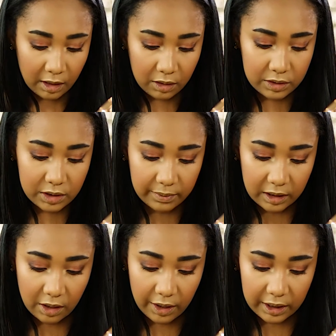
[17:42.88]
I'll also be
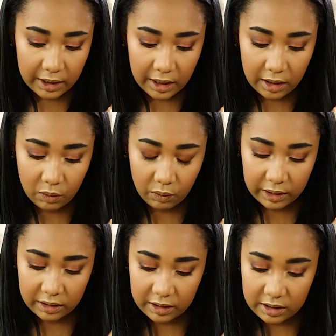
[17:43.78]
going in with
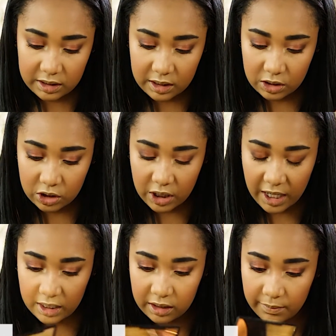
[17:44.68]
this
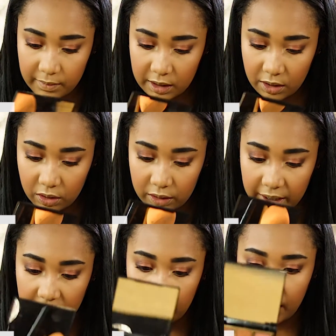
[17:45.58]
shade in the middle
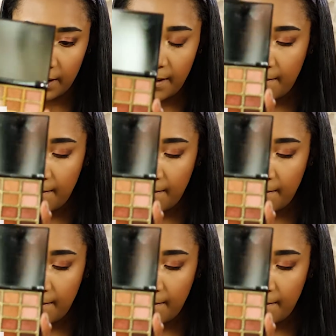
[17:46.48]
in